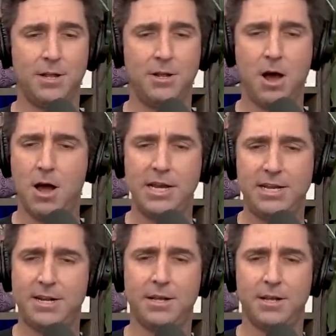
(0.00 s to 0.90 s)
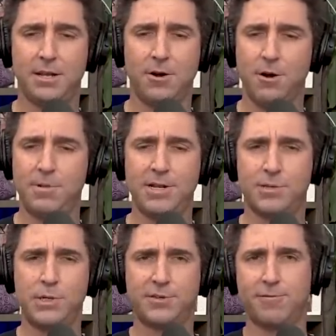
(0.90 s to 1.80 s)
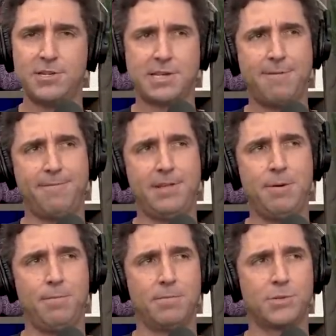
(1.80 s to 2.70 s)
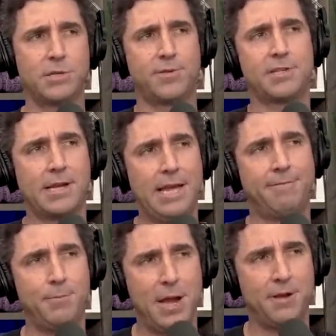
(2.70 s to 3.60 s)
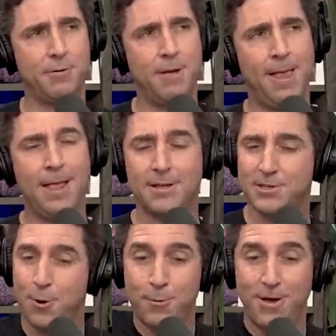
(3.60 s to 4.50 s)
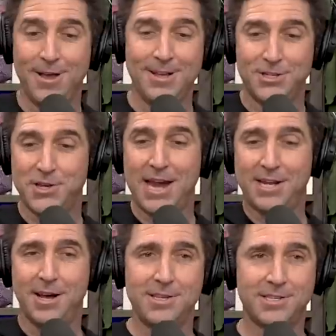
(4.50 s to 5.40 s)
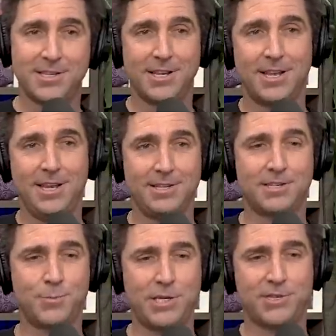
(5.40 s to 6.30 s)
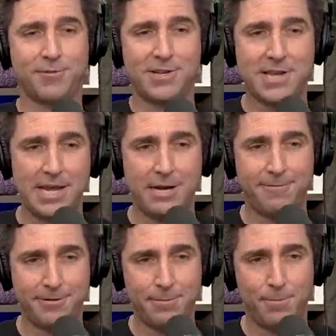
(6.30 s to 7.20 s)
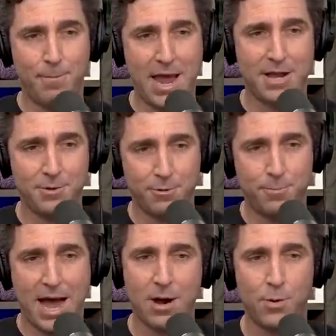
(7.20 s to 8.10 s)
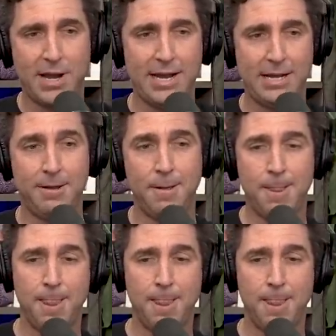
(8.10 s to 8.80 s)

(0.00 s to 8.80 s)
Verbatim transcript: nah, he did a Herm did a switch frontside flip, switch frontside kickflip manual. So Jake does his switch frontside heel flip manual back 180,